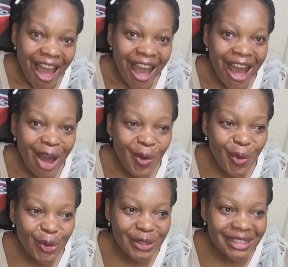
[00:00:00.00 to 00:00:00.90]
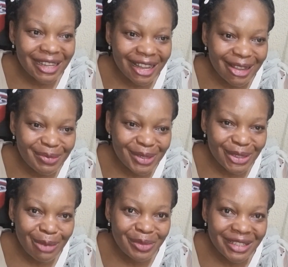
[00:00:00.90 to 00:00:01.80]
how would
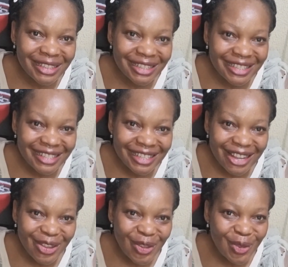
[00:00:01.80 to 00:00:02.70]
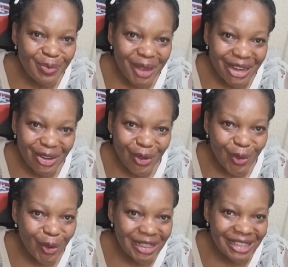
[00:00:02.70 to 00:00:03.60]
something, a human
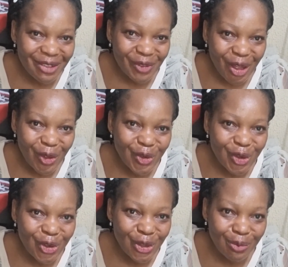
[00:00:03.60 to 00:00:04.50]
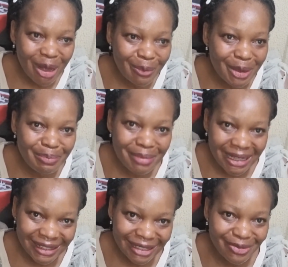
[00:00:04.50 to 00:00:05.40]
or whatever, or non-human be
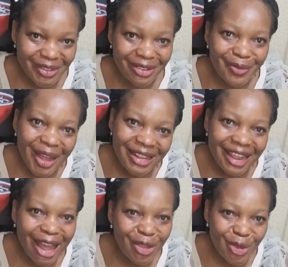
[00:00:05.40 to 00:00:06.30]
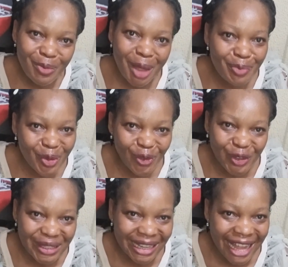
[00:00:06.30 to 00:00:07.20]
mating with when they are human being
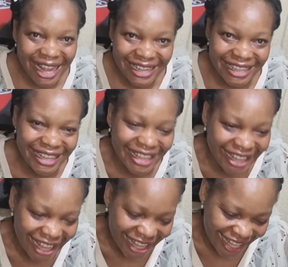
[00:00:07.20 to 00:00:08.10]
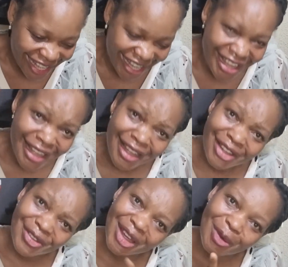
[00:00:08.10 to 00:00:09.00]
physically?
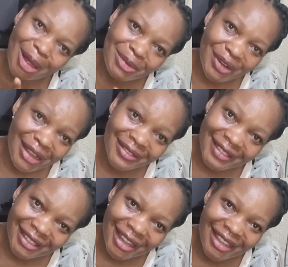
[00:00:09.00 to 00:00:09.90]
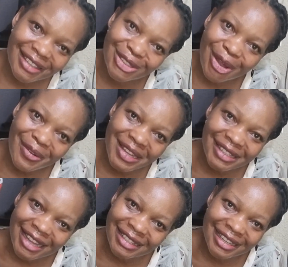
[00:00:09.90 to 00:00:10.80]
You get what I'm trying to say? It's so
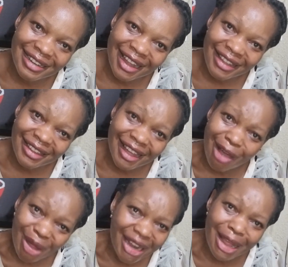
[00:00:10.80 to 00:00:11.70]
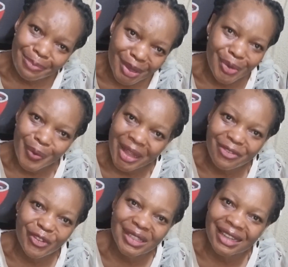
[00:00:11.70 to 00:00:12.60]
irritating. Like, how can I be when
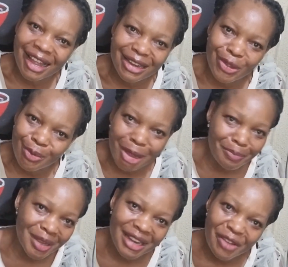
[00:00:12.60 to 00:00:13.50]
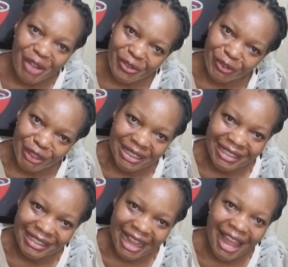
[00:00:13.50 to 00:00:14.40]
physically human being never
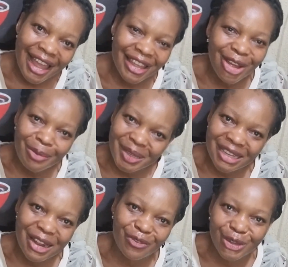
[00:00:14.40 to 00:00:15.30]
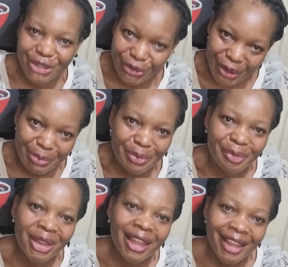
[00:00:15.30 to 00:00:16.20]
finish? It can't be said for dream.
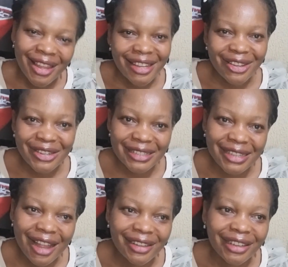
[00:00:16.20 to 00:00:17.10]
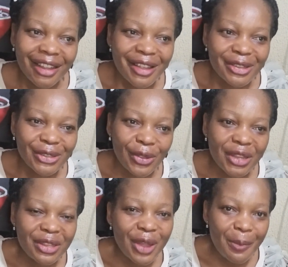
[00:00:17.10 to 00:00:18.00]
You understand? So
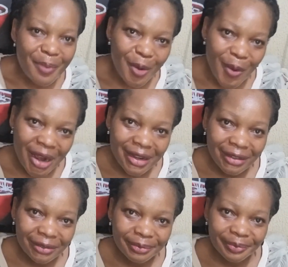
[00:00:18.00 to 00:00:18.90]
the number one